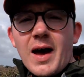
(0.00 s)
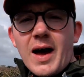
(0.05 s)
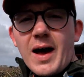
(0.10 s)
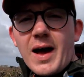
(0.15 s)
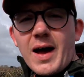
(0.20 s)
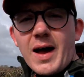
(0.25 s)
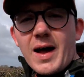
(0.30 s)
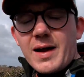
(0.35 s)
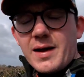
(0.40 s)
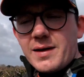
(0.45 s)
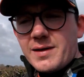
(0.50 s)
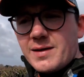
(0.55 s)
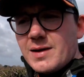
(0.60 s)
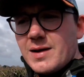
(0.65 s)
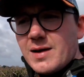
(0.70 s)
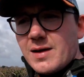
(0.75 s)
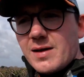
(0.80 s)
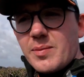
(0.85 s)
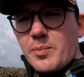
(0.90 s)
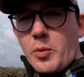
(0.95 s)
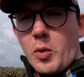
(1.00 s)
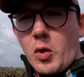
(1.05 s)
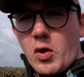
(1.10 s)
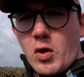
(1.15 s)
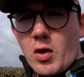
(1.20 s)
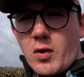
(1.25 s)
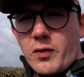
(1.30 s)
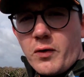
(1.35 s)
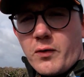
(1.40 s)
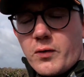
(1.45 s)
and it's a little
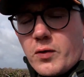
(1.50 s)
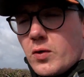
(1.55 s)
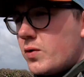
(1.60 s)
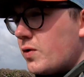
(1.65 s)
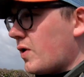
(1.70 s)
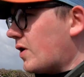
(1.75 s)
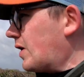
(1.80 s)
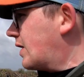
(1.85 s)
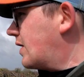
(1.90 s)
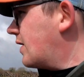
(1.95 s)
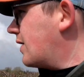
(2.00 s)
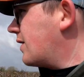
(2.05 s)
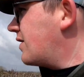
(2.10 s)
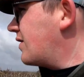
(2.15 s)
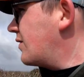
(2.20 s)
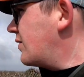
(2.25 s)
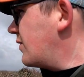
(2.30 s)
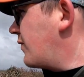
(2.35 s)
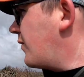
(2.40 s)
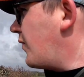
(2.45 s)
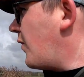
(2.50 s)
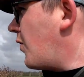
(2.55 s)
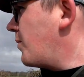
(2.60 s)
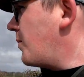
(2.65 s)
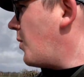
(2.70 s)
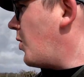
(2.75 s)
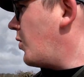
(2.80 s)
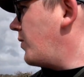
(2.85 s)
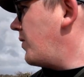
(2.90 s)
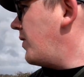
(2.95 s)
spur off the route, and it takes you to
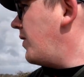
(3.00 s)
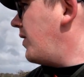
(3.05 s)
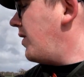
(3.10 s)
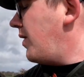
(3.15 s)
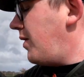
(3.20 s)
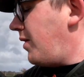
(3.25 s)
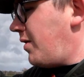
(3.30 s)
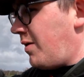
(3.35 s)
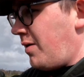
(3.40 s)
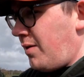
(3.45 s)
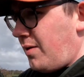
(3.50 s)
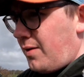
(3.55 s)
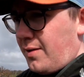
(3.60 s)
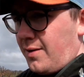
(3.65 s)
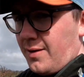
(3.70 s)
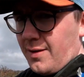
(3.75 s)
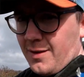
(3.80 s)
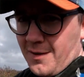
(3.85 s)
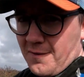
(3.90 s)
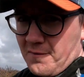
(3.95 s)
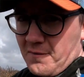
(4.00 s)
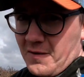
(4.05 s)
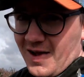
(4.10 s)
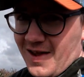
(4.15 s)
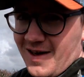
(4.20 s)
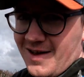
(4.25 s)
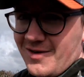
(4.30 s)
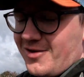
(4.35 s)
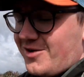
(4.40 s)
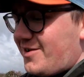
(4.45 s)
Fonmon
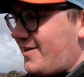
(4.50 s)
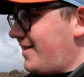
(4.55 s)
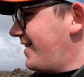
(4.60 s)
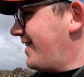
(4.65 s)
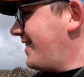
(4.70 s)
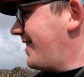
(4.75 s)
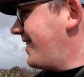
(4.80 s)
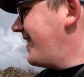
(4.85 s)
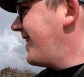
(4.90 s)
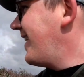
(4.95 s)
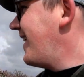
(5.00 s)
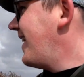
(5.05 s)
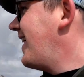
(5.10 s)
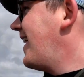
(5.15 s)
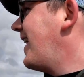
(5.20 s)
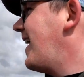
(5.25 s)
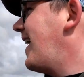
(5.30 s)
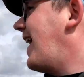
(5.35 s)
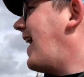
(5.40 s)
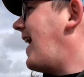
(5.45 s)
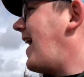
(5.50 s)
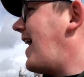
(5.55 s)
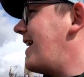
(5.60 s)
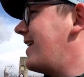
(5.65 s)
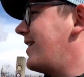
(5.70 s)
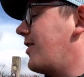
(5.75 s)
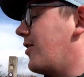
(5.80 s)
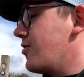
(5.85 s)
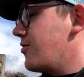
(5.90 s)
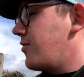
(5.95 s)
village
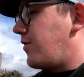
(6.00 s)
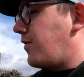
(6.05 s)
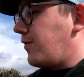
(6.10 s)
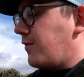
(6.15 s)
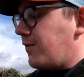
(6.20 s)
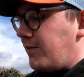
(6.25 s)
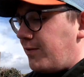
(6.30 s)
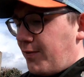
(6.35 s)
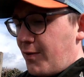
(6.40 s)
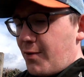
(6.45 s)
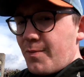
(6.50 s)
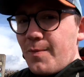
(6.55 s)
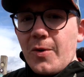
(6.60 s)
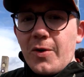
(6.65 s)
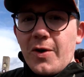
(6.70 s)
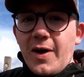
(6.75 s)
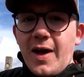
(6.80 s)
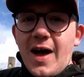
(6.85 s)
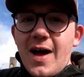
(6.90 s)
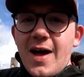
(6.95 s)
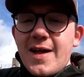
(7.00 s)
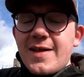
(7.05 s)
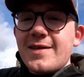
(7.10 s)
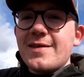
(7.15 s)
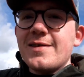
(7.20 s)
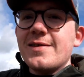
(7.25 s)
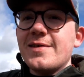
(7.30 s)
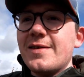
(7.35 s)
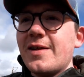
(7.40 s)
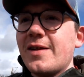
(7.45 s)
and onto Fonmon
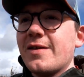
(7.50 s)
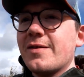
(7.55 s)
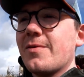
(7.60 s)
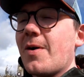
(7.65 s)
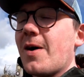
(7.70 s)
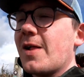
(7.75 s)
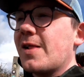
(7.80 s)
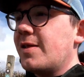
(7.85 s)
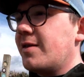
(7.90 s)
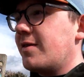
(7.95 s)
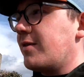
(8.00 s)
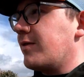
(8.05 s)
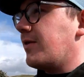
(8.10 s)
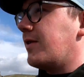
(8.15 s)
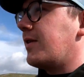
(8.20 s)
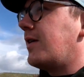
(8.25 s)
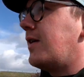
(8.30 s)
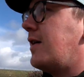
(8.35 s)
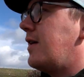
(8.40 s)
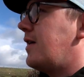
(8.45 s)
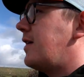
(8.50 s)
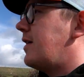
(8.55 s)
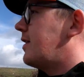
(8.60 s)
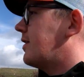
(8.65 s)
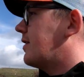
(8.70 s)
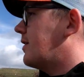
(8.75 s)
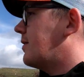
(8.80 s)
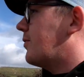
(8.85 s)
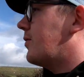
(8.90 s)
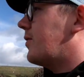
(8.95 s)
Castle as well. So
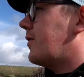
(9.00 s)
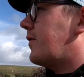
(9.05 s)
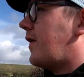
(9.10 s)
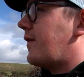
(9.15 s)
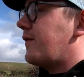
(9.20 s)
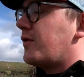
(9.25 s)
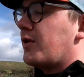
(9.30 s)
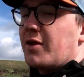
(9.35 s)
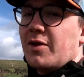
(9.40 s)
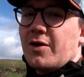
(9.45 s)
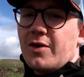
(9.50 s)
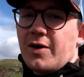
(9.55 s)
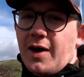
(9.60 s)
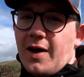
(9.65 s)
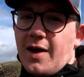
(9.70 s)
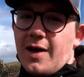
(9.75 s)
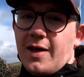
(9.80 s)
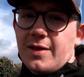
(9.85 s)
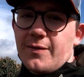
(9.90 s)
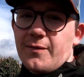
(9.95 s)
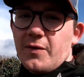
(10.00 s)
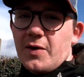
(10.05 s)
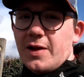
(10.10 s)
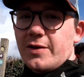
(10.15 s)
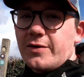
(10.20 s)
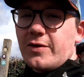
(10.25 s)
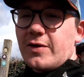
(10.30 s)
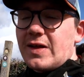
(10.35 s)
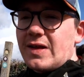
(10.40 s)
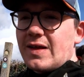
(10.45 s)
they're worth having a look at. The
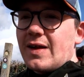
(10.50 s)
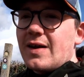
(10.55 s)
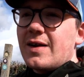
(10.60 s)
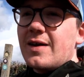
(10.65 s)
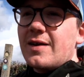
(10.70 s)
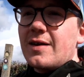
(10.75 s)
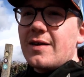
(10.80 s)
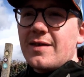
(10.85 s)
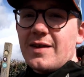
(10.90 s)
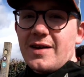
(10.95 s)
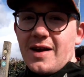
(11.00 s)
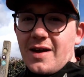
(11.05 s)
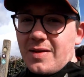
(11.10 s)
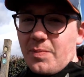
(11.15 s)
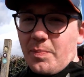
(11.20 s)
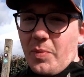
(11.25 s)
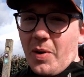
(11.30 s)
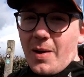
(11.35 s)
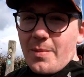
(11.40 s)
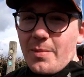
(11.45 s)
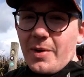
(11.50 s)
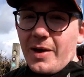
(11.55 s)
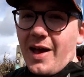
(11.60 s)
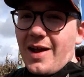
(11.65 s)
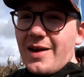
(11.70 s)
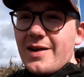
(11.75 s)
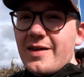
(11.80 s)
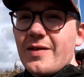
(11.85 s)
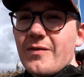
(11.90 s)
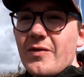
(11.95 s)
village is stunning. There's a nice pub
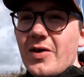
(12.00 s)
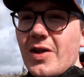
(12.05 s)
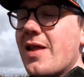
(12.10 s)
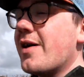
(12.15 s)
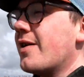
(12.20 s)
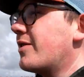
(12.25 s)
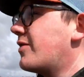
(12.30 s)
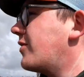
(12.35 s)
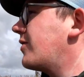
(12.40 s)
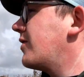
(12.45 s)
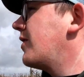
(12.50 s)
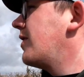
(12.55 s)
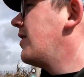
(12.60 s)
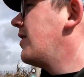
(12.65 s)
again in the village.